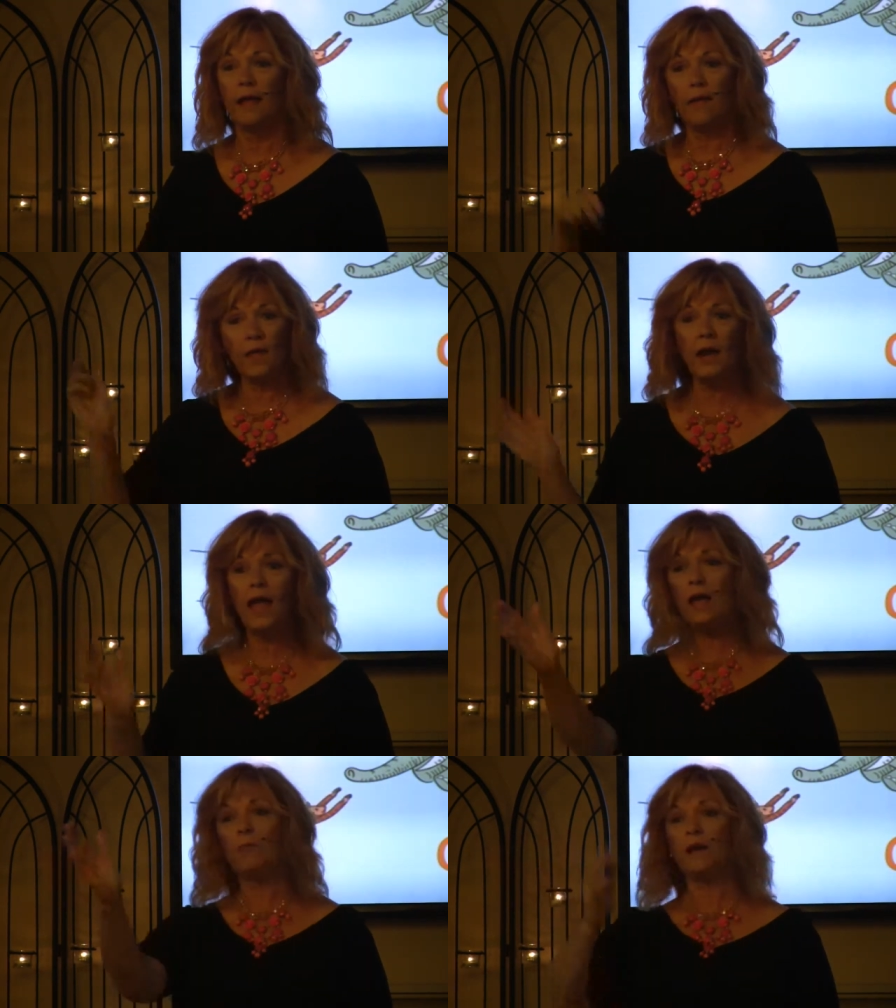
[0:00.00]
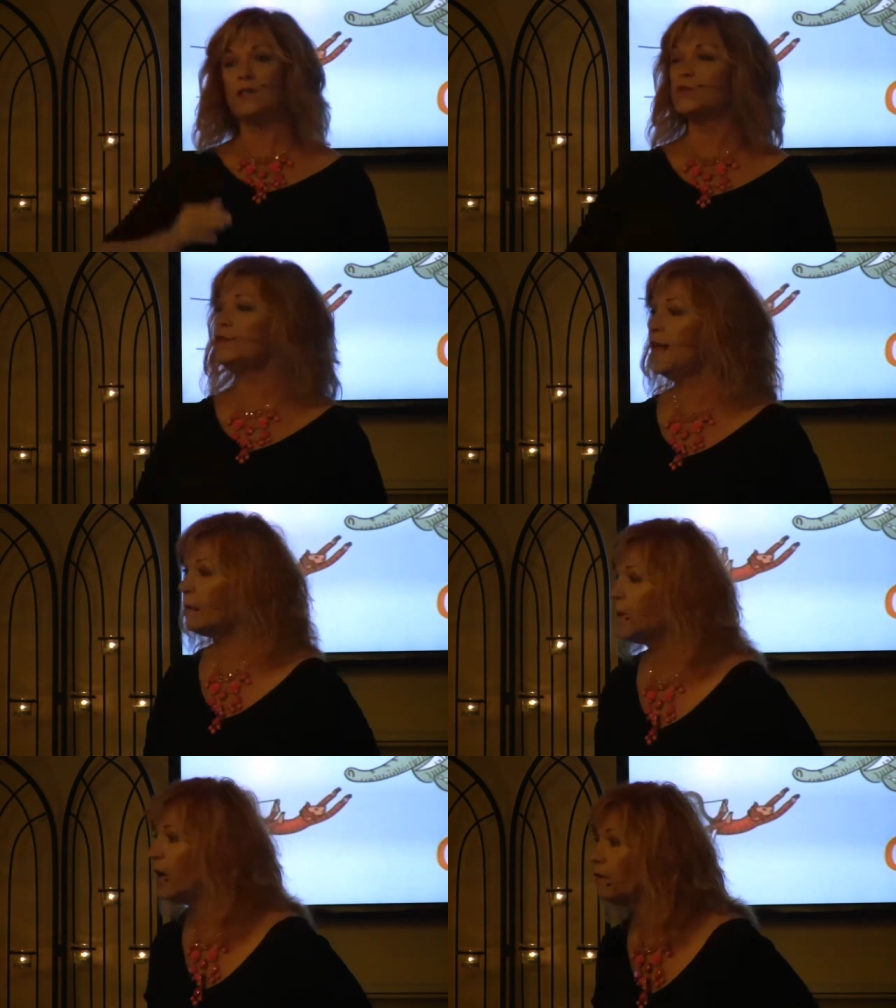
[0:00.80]
And then I had my
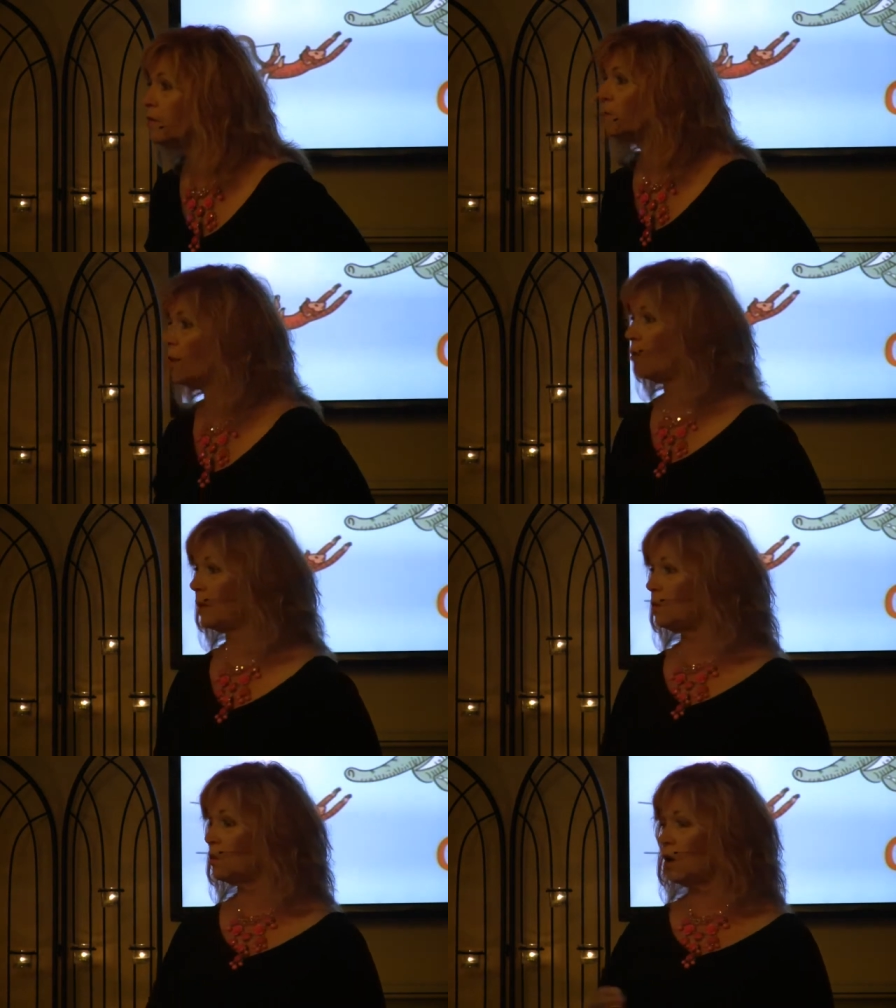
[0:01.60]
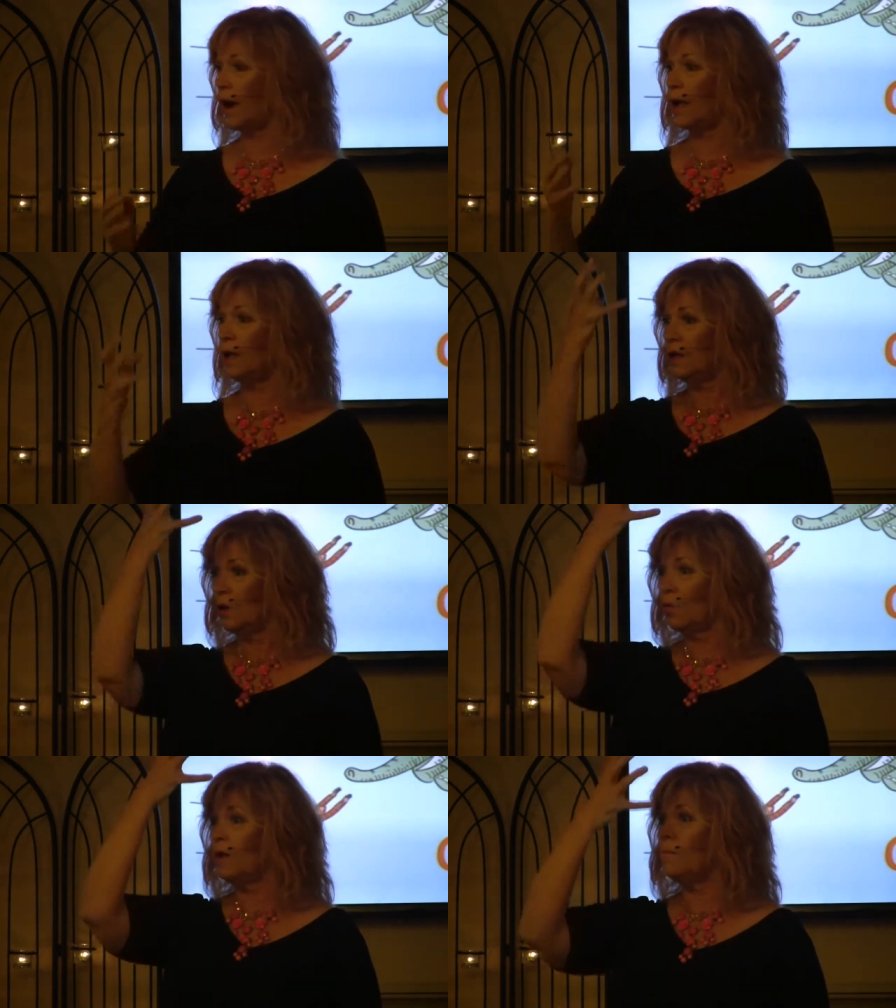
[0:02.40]
snap out of it moment where I
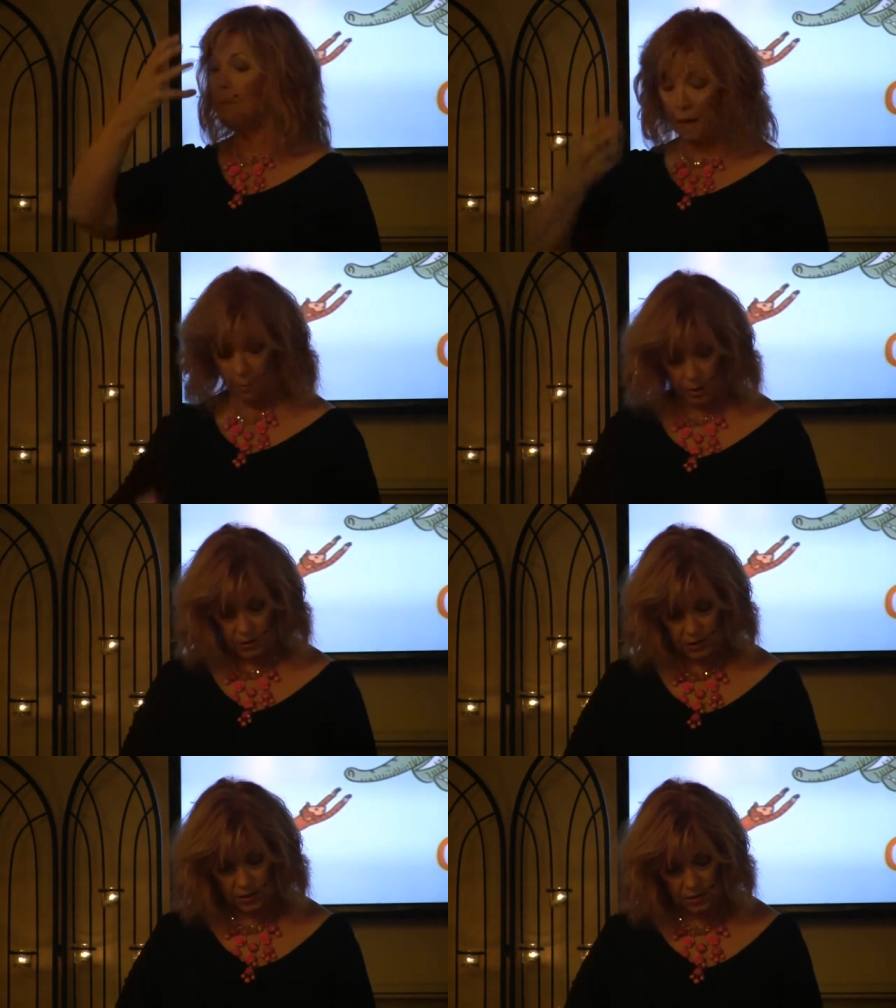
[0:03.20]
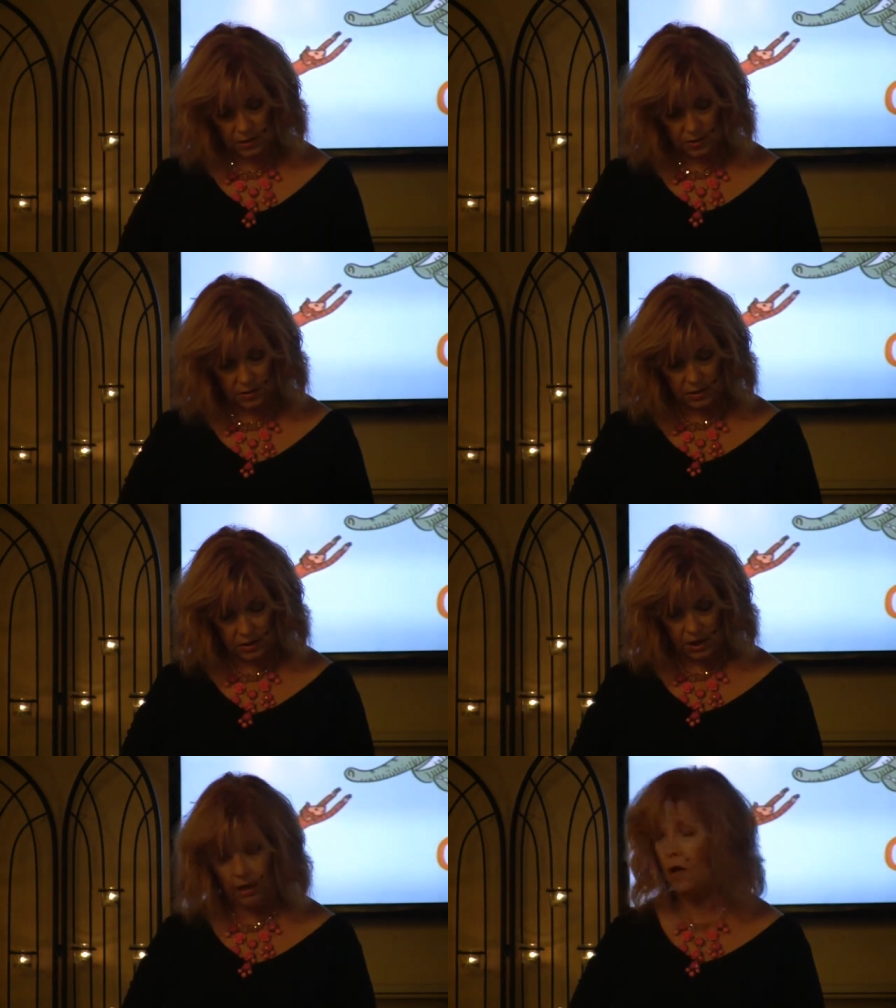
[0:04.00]
remembered see, this is a
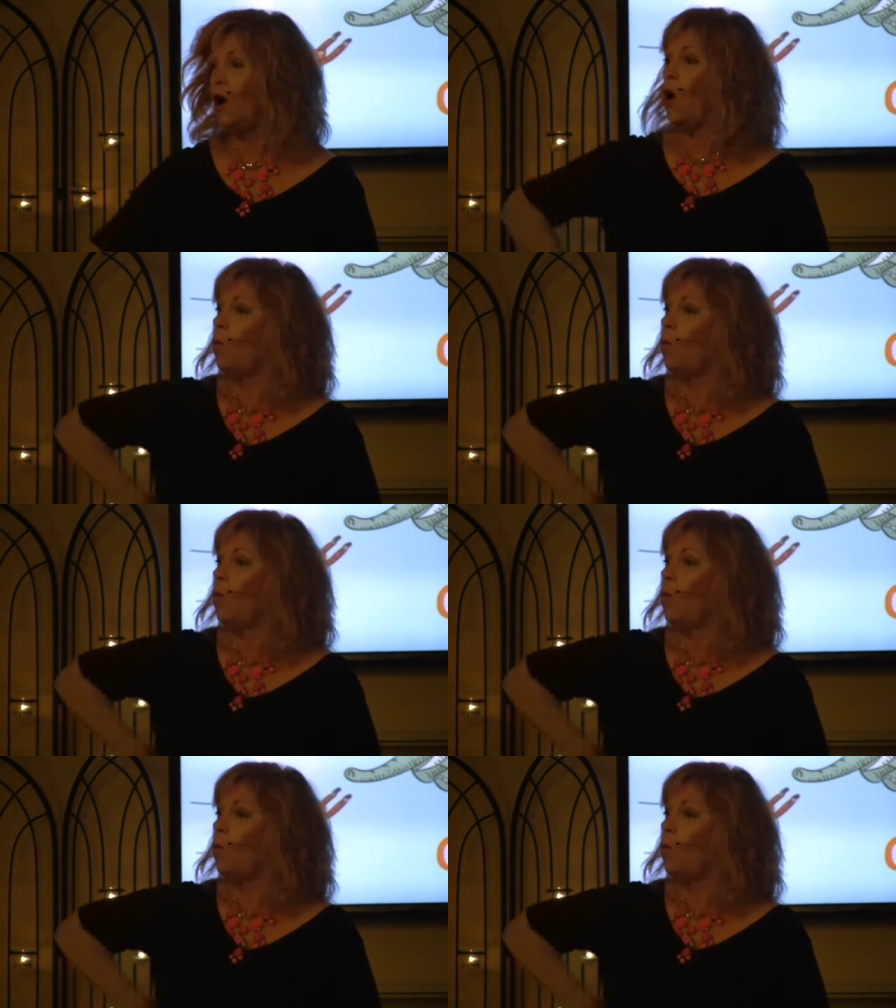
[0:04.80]
thing.